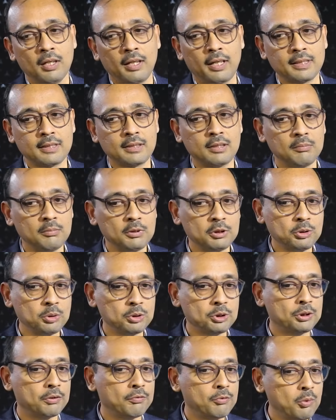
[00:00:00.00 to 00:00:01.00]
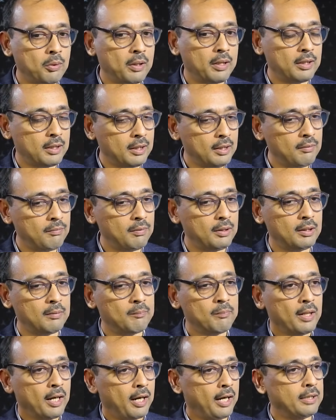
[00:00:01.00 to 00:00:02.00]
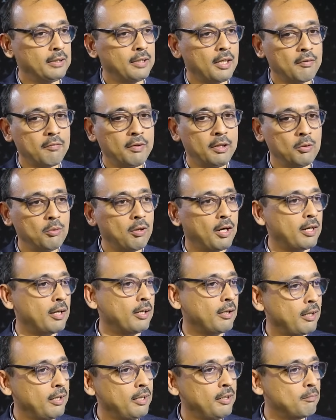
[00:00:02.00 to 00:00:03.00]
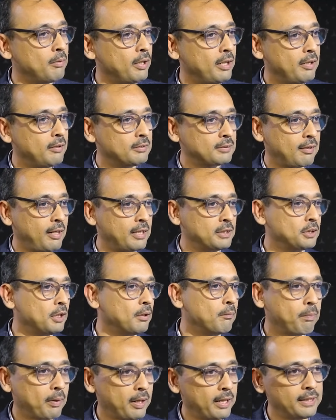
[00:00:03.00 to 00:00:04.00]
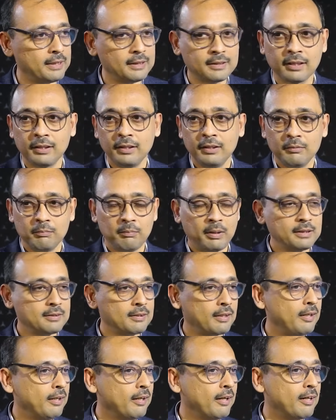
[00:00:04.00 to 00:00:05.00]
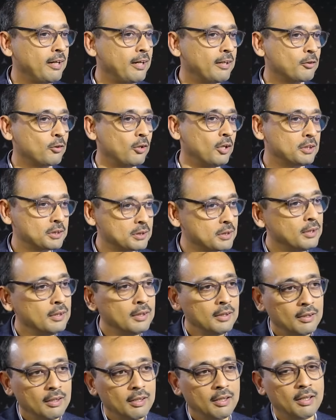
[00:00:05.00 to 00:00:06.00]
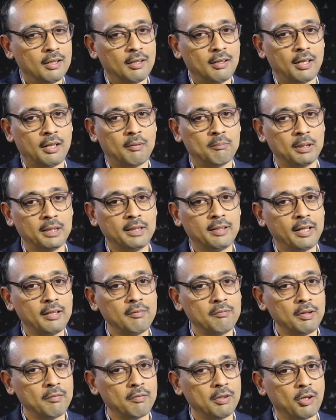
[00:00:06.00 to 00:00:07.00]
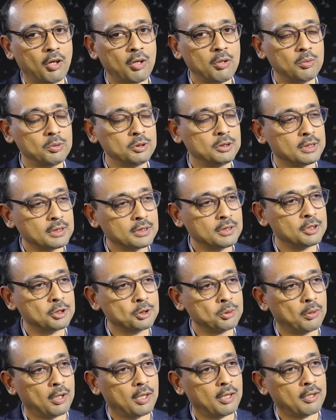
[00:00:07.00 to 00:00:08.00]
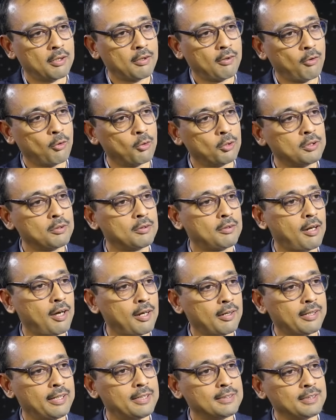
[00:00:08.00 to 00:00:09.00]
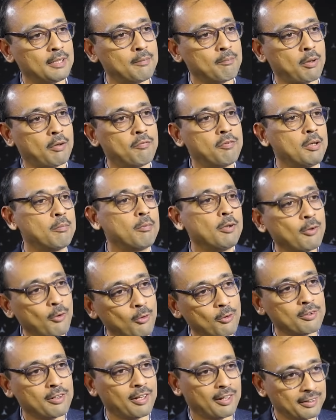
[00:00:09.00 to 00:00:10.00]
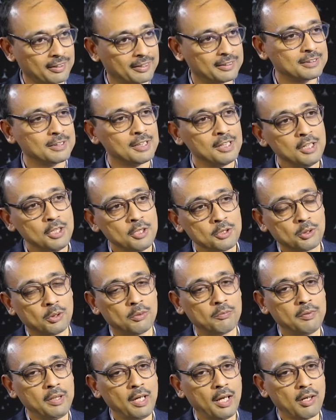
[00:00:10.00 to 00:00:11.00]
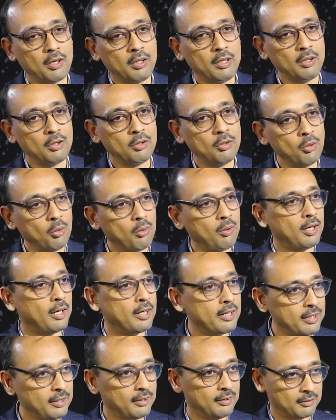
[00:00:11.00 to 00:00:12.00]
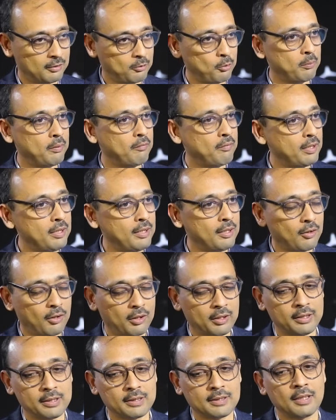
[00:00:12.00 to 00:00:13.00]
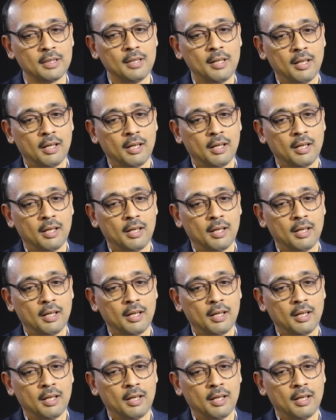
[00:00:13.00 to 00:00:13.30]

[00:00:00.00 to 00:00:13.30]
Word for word: customers to shift to an EV, either we do harakiri by slashing price, by selling it at cost, but then we will not do justice to our growth targets and profitable growth targets. So we are in no hurry, to be very honest.